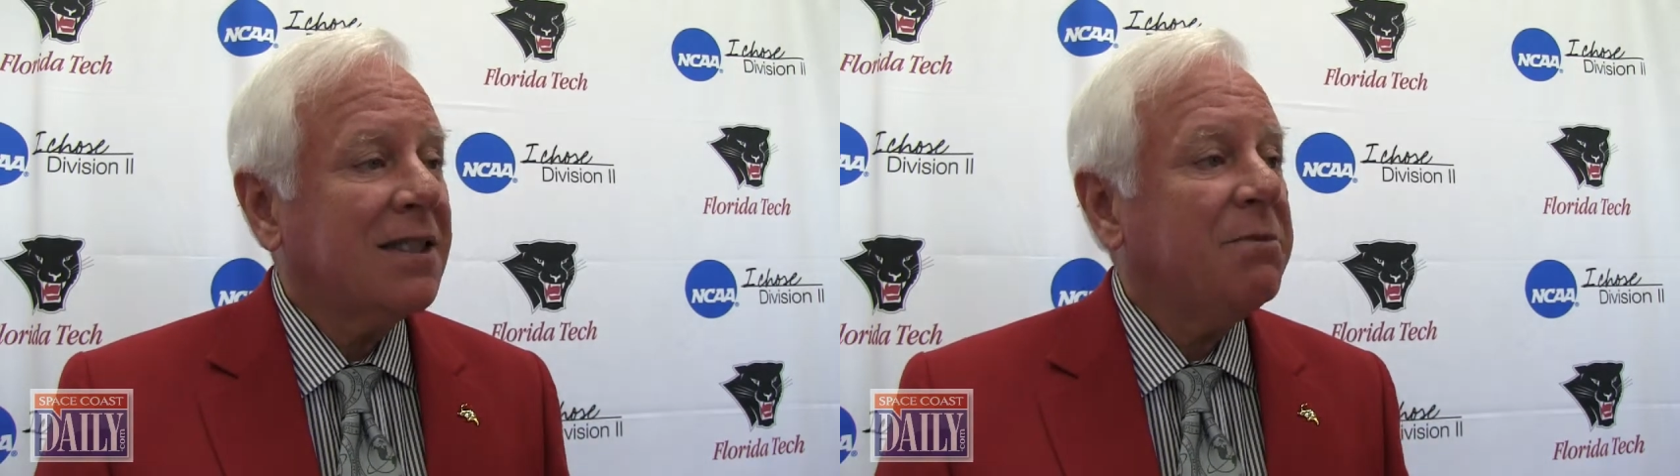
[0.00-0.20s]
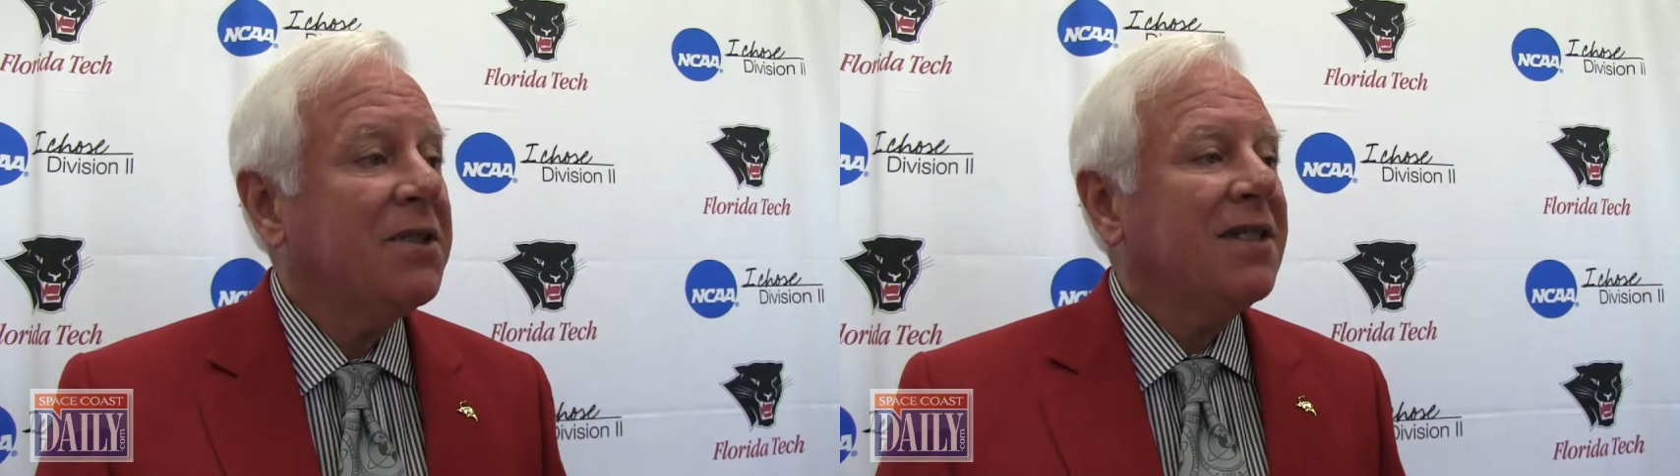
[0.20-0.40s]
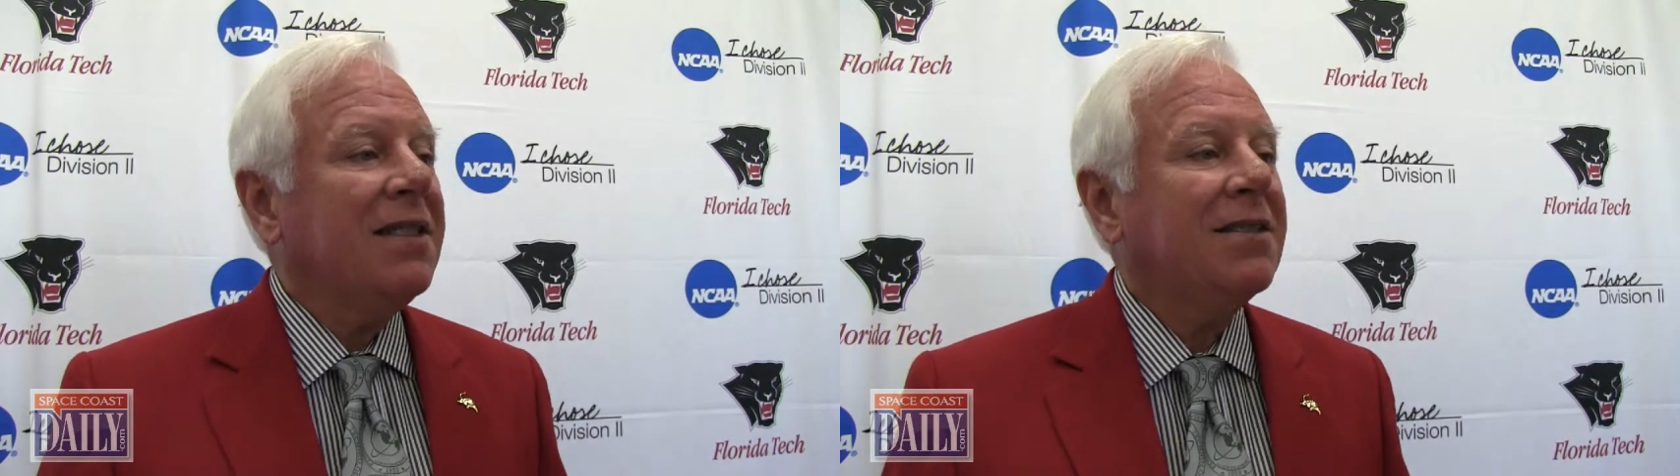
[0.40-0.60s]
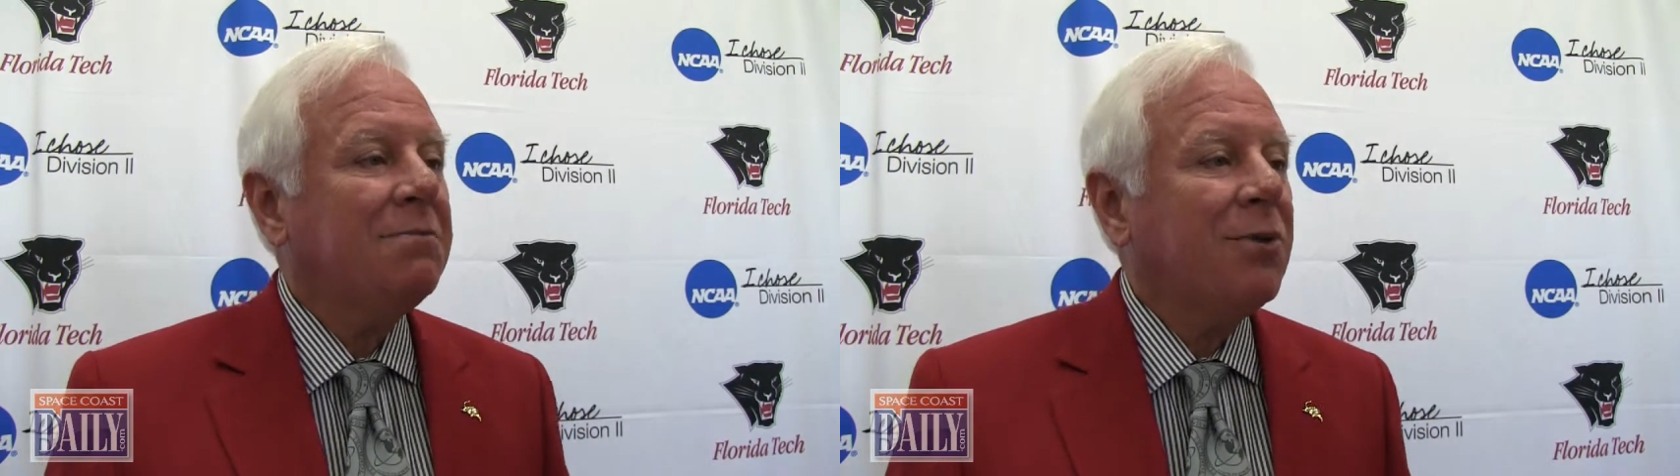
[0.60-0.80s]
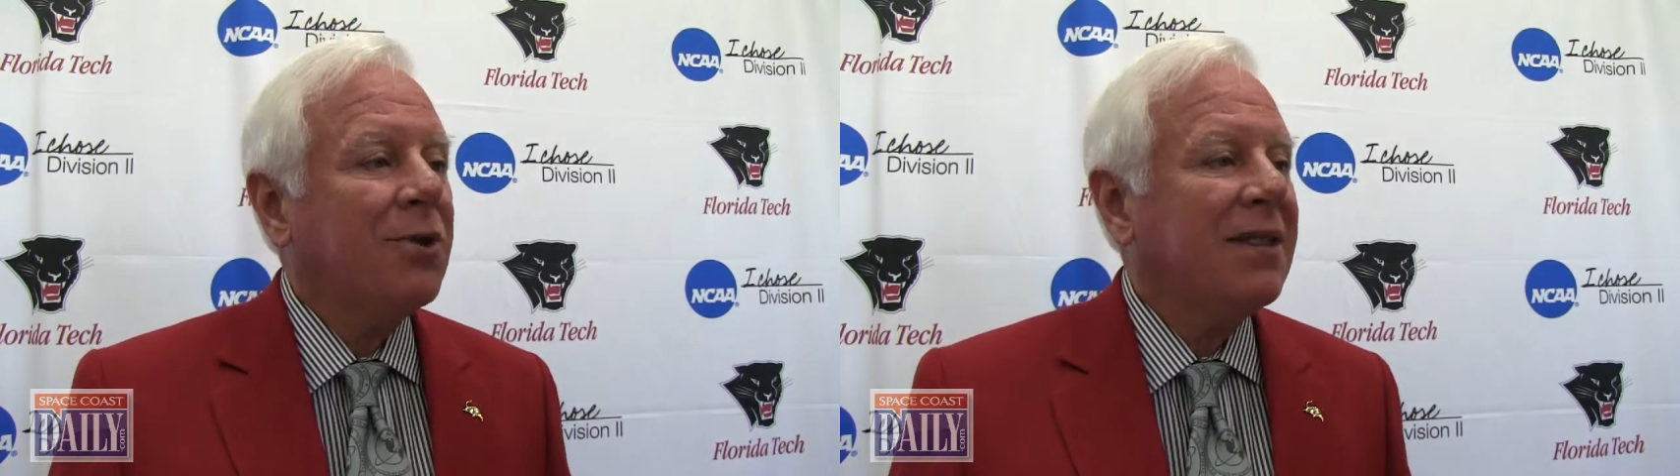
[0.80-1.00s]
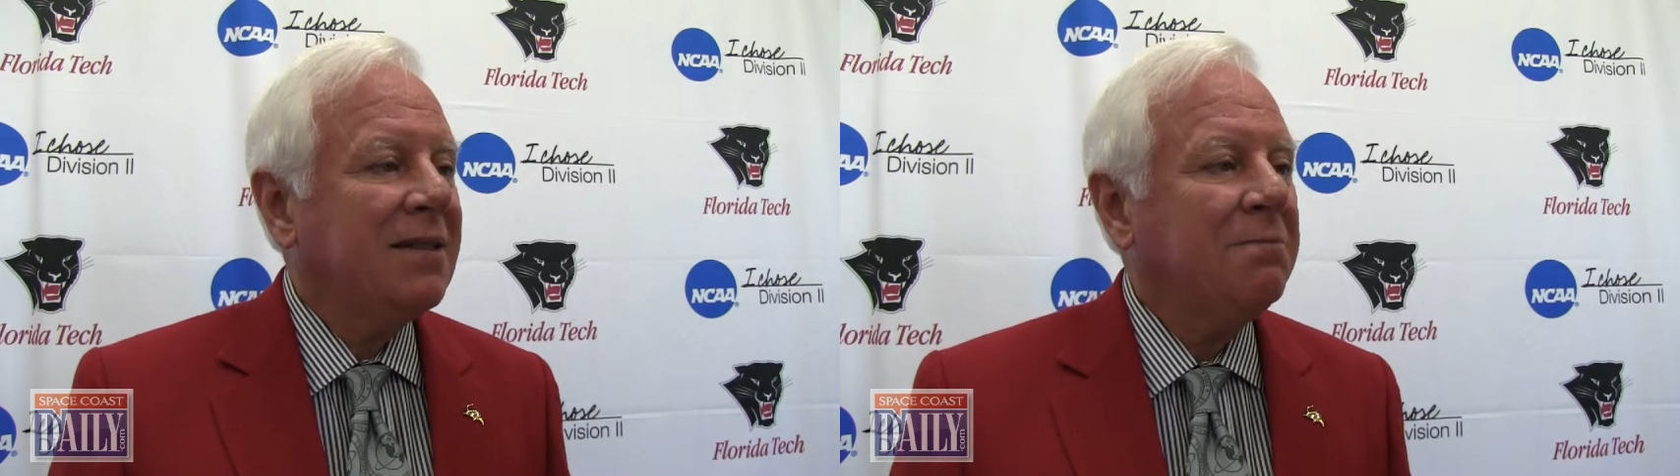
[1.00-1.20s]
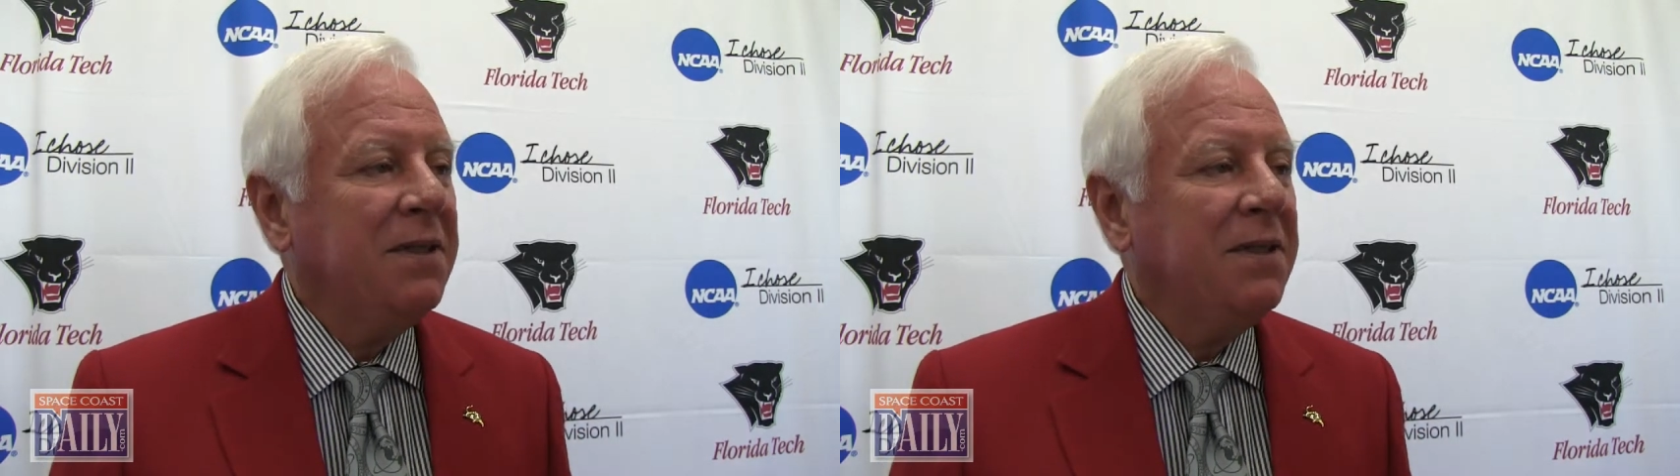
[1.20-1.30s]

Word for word: The community support has